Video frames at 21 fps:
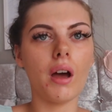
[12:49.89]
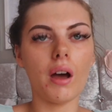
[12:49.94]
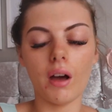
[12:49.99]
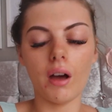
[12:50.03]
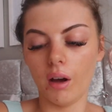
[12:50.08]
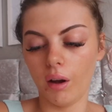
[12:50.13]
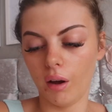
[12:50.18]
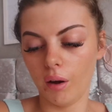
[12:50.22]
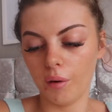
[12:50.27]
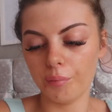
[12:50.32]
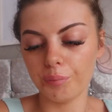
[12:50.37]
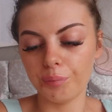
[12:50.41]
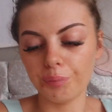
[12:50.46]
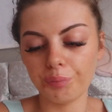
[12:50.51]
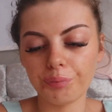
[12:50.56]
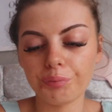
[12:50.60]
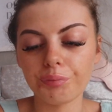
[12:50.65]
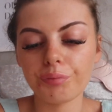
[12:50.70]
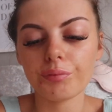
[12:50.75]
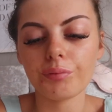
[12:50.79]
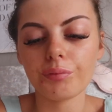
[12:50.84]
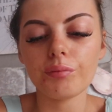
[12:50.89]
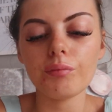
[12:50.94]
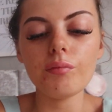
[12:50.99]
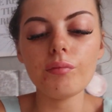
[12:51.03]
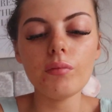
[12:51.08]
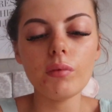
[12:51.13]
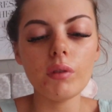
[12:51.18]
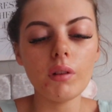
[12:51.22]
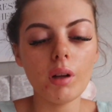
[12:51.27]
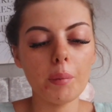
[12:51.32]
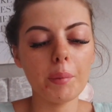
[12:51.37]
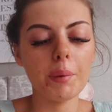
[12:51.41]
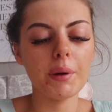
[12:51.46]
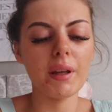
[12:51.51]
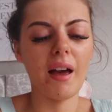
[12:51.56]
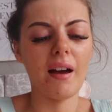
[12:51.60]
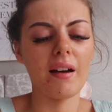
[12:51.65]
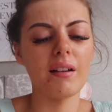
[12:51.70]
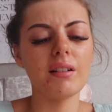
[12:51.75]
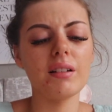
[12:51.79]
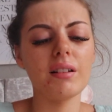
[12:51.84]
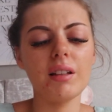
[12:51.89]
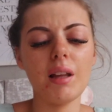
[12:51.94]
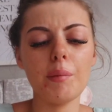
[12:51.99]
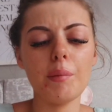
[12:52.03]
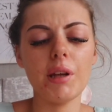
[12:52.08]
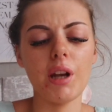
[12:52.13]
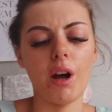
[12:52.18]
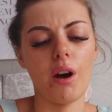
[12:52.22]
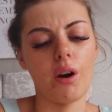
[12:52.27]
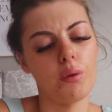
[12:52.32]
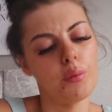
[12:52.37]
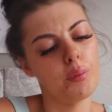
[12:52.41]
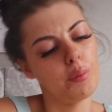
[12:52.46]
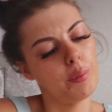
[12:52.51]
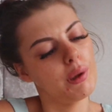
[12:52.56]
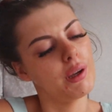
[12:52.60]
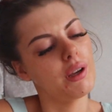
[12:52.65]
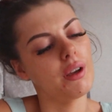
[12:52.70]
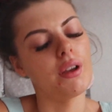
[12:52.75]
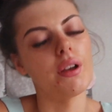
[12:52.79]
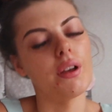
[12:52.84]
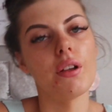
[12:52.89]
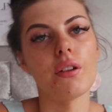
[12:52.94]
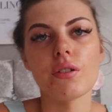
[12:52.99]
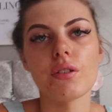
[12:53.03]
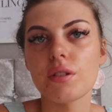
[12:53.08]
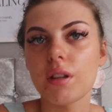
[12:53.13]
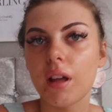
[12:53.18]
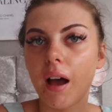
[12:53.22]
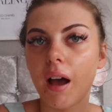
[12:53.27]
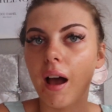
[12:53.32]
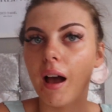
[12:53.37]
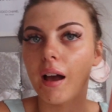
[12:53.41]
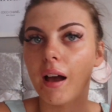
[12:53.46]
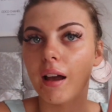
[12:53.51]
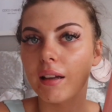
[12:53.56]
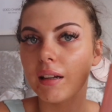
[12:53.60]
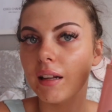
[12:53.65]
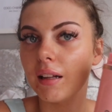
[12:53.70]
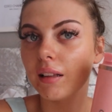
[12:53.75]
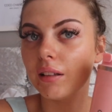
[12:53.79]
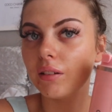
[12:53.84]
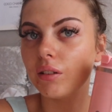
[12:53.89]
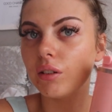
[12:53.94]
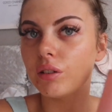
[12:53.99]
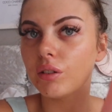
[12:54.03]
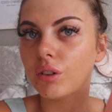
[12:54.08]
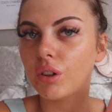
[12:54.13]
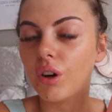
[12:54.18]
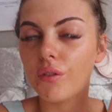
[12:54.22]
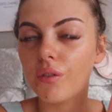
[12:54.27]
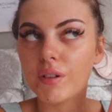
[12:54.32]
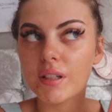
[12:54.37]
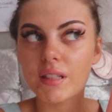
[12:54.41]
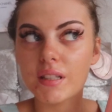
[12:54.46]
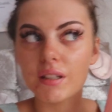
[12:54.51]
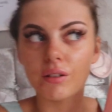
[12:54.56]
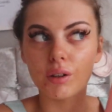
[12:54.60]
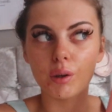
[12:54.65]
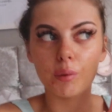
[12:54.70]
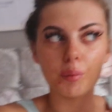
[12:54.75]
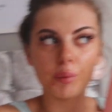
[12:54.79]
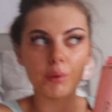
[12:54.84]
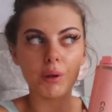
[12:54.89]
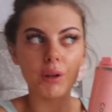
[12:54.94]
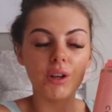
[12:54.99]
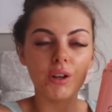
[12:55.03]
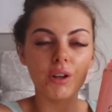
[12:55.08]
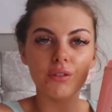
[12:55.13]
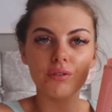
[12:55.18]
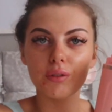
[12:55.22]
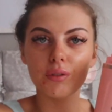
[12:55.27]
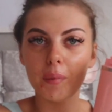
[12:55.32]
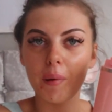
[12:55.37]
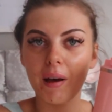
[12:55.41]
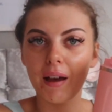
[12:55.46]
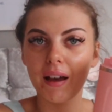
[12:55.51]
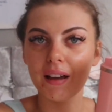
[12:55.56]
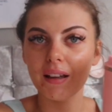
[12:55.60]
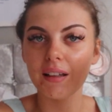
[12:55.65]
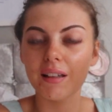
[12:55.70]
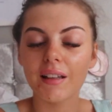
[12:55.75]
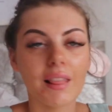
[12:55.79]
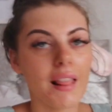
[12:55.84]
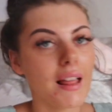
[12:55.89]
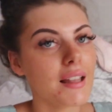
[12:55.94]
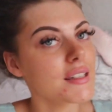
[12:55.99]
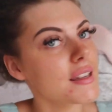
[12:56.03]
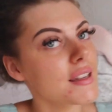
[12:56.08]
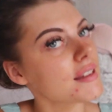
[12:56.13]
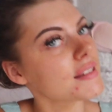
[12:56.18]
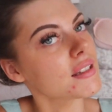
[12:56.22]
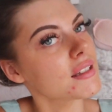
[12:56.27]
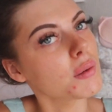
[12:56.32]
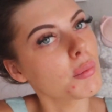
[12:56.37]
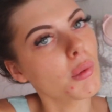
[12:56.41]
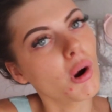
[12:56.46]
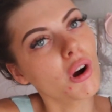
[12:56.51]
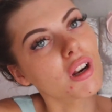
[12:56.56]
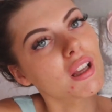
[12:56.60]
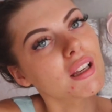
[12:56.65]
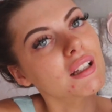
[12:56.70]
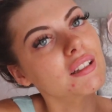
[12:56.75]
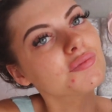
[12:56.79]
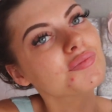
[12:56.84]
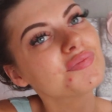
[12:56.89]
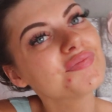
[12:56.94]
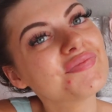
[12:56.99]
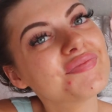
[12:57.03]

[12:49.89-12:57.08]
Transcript: But yeah, let me know, because I need a little coffee syrup. My lattes in the morning.